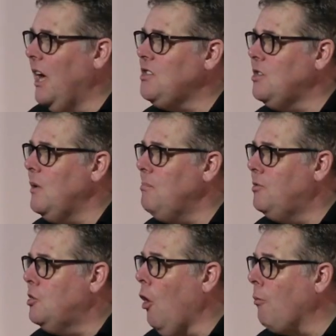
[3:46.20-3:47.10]
us to
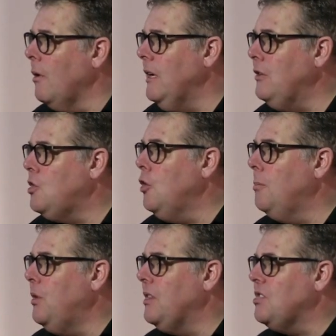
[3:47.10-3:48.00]
interpret,
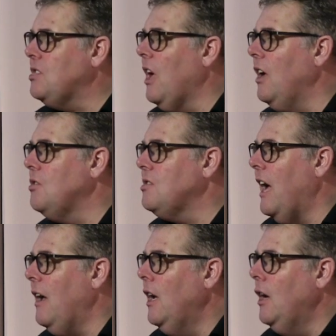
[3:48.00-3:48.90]
interpret the styles
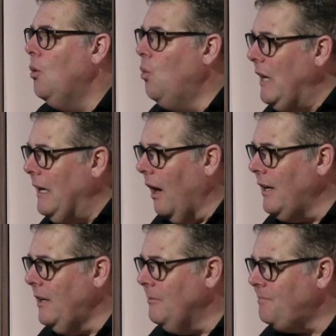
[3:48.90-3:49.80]
that we
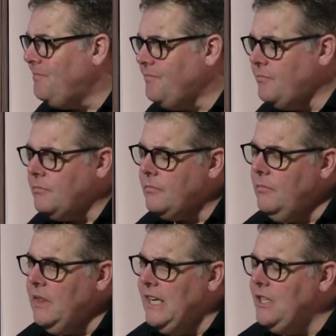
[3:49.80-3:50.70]
like,
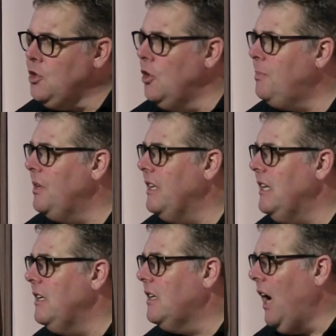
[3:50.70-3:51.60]
interpret
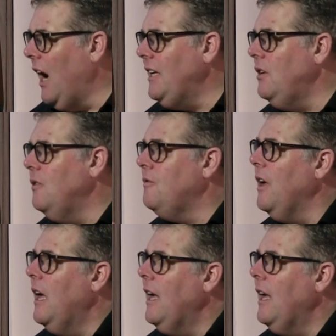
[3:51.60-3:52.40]
the kind of